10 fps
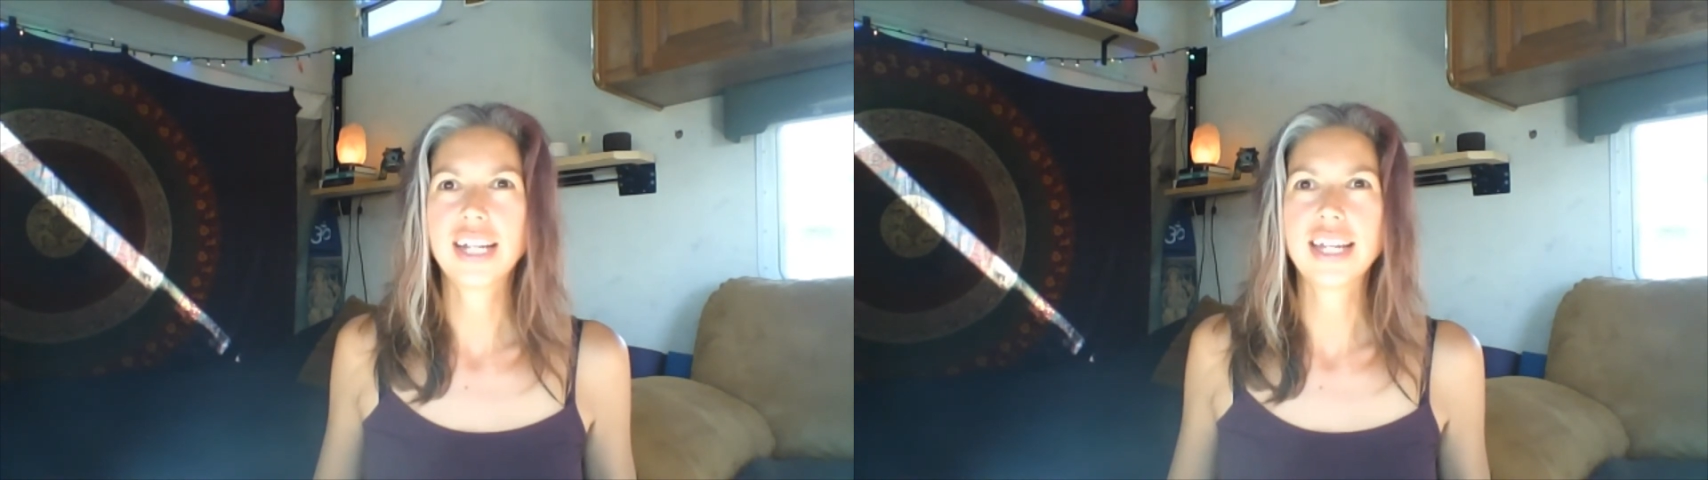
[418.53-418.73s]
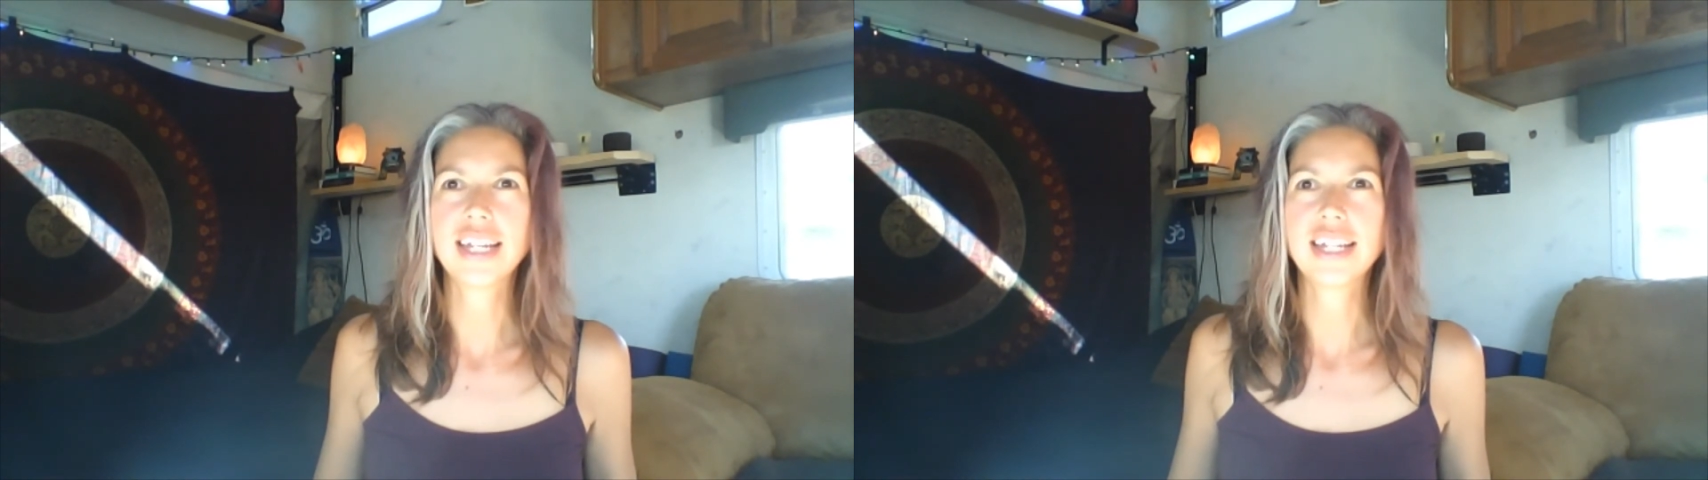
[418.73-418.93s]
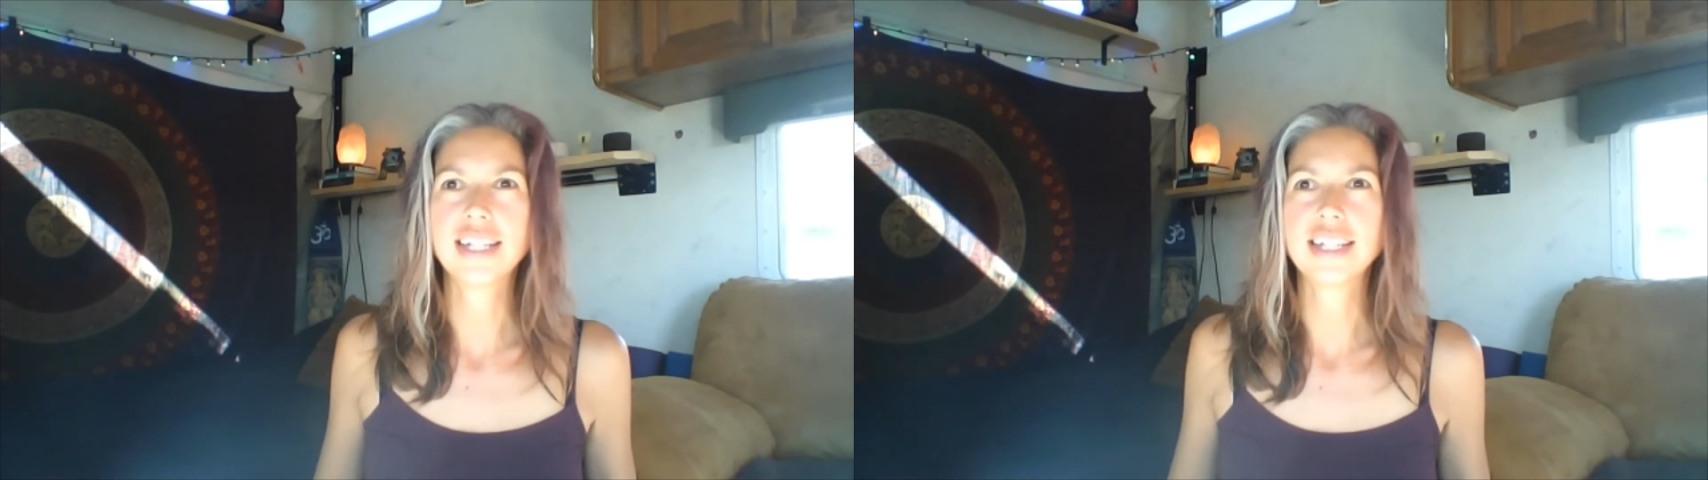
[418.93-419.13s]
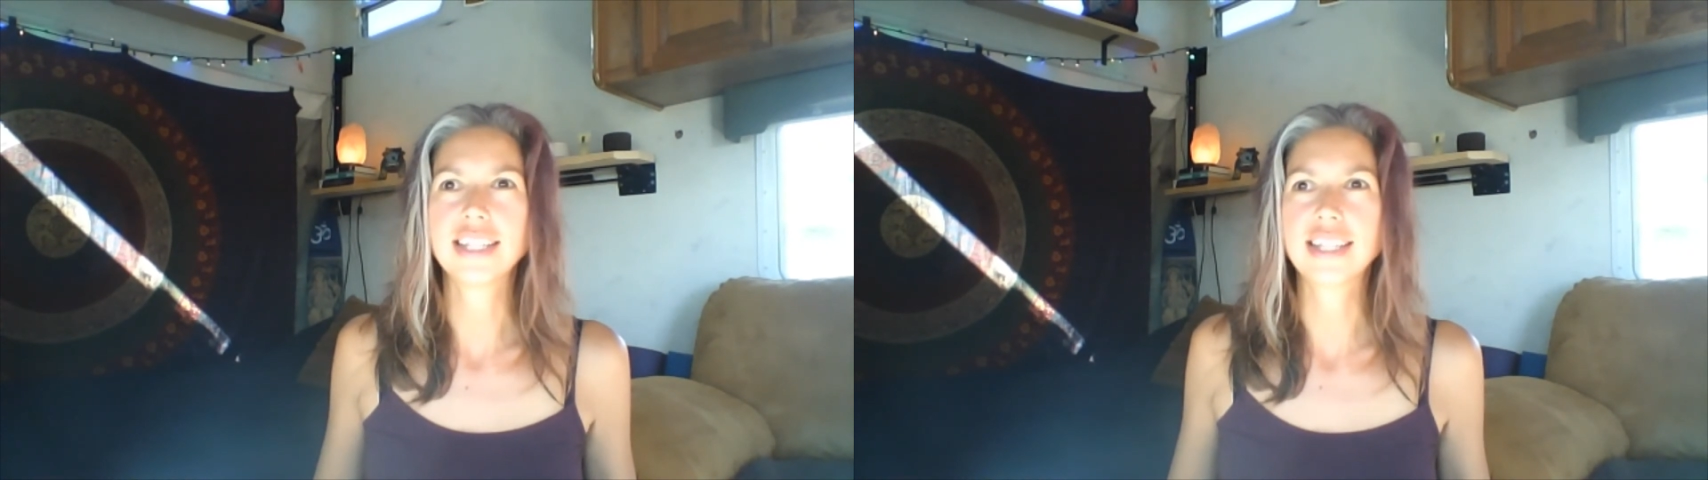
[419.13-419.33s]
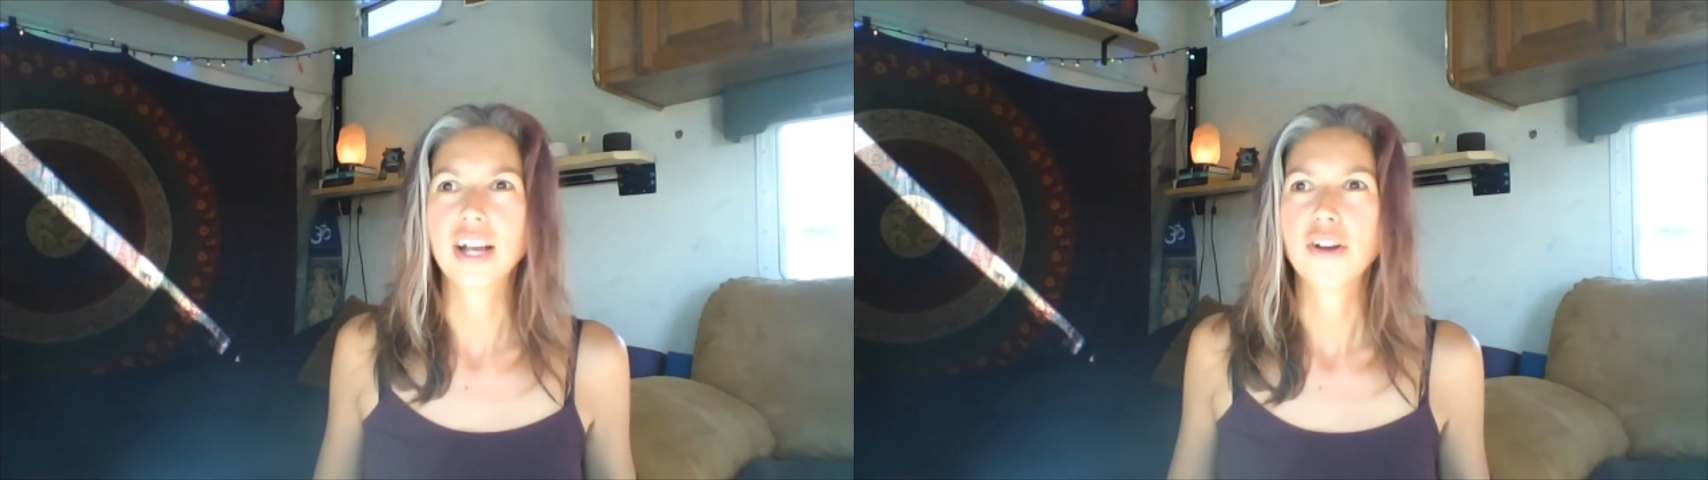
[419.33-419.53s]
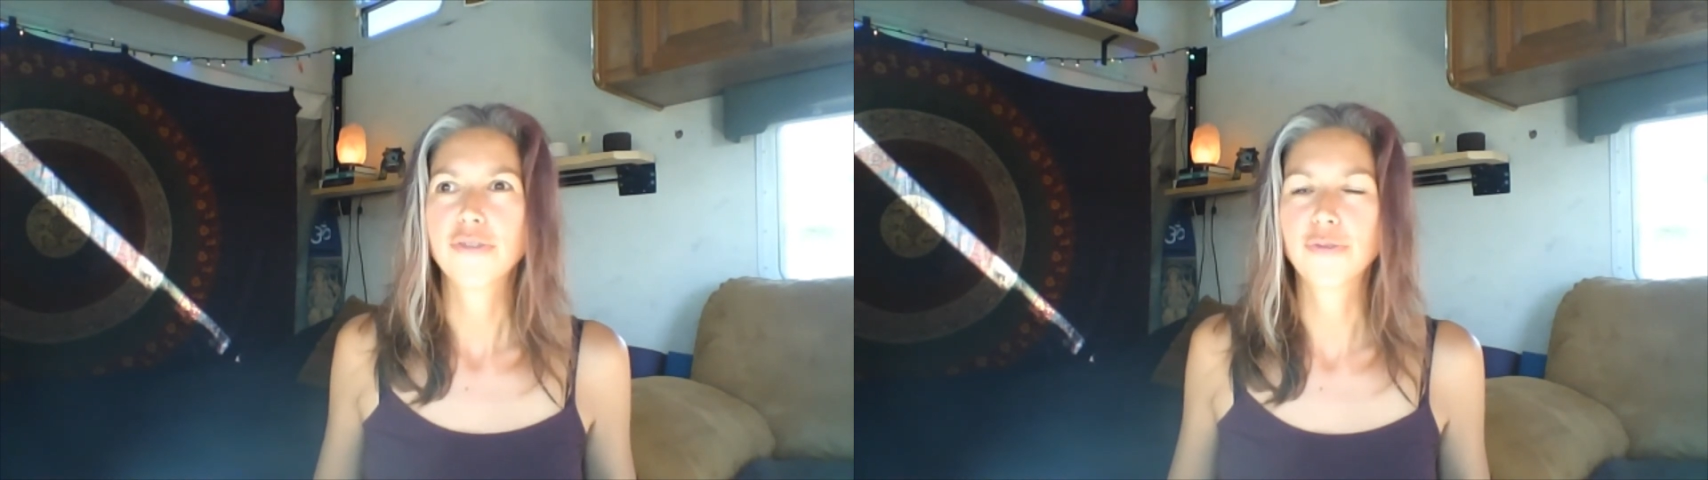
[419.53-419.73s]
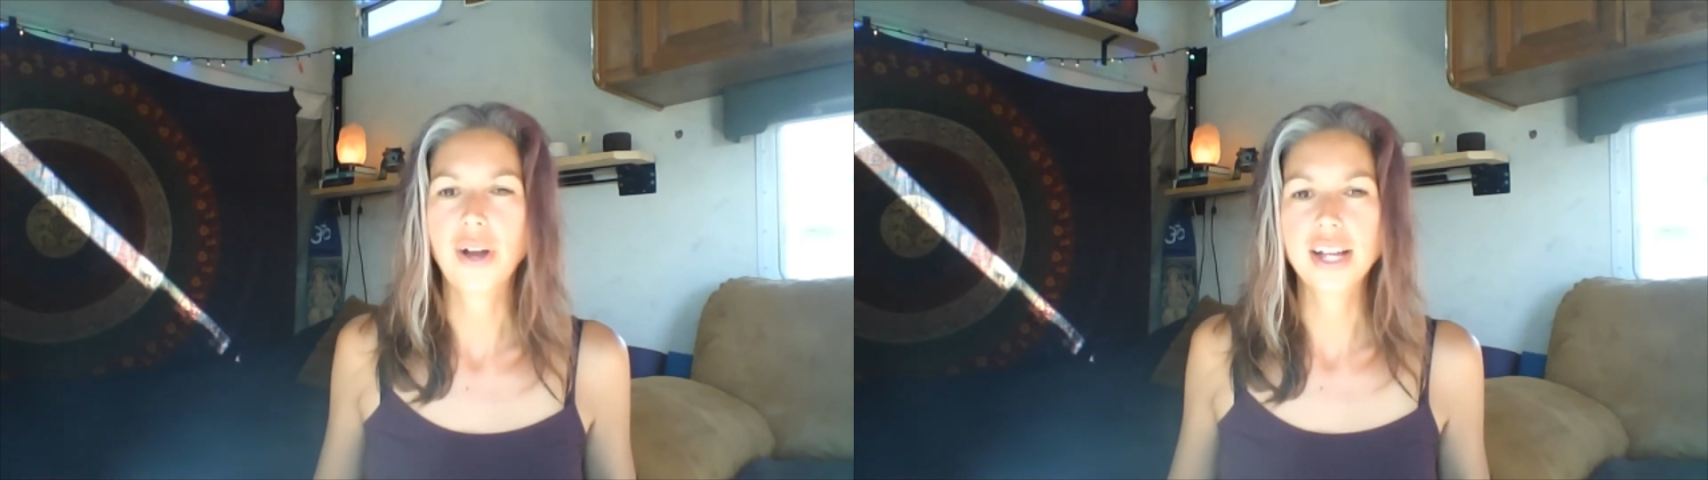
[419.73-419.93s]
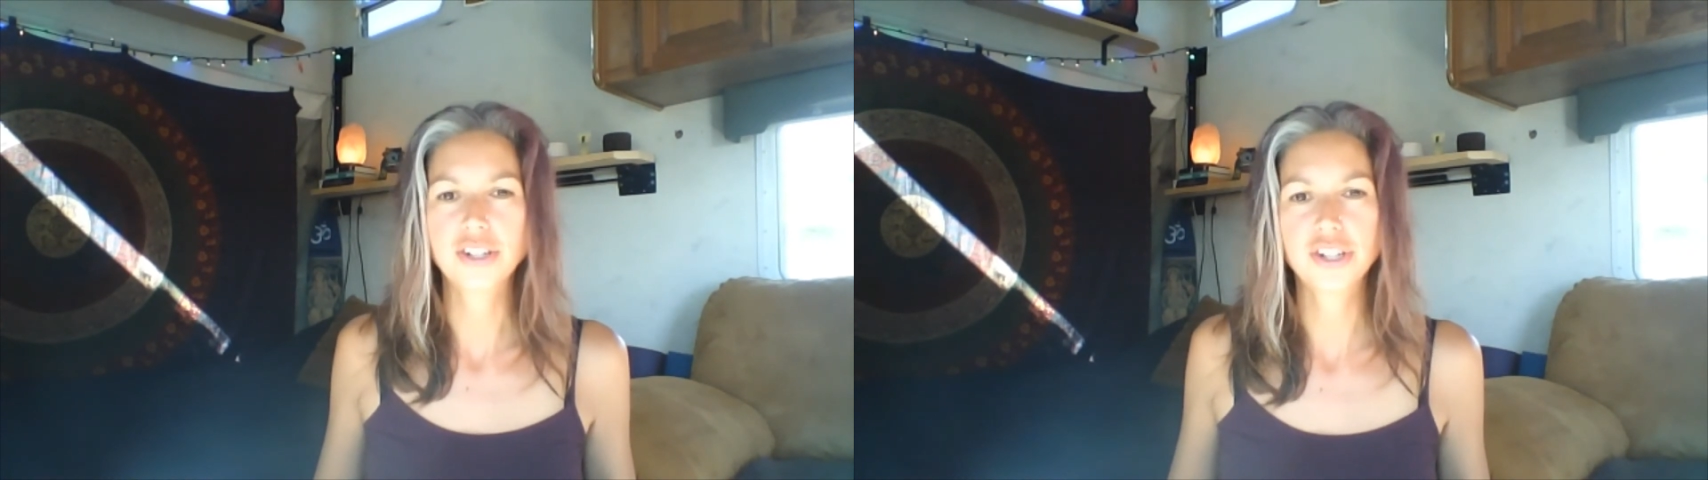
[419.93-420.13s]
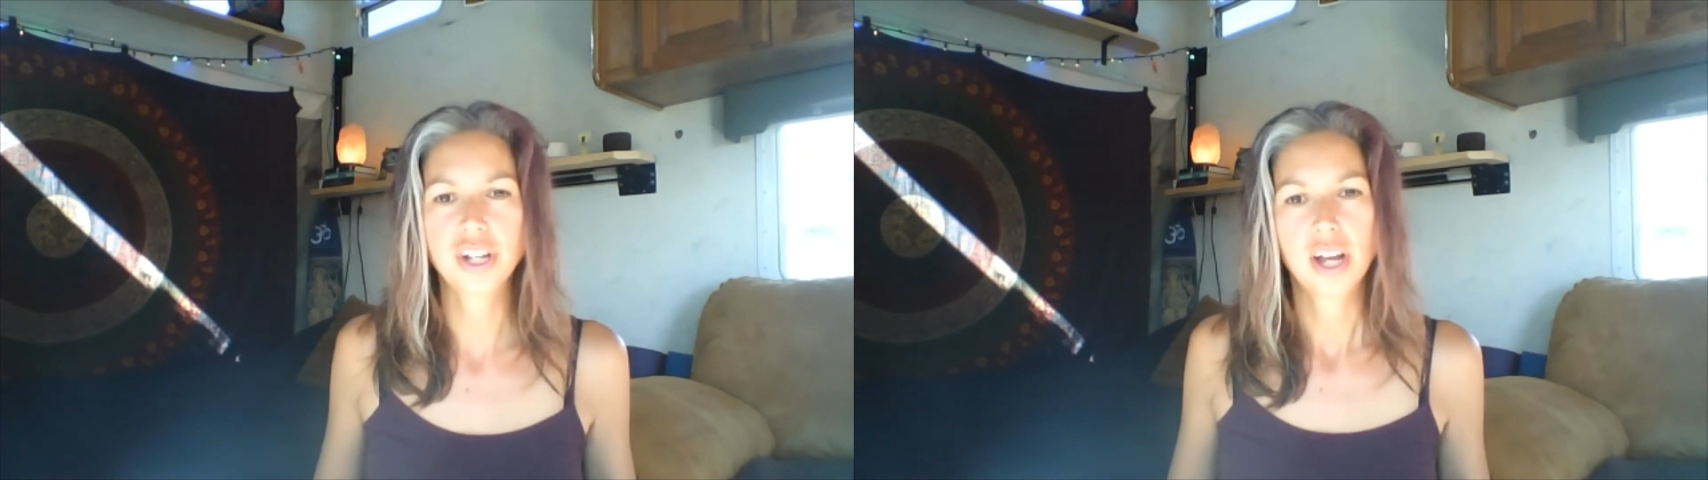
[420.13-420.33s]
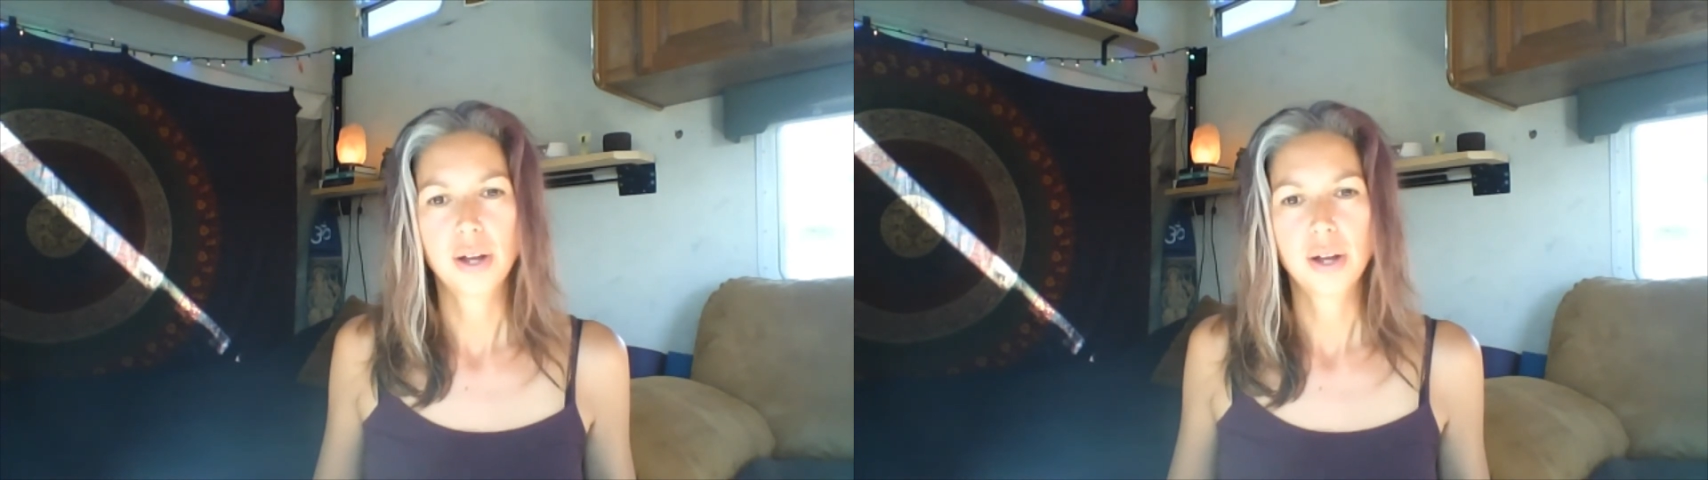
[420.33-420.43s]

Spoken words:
is fresh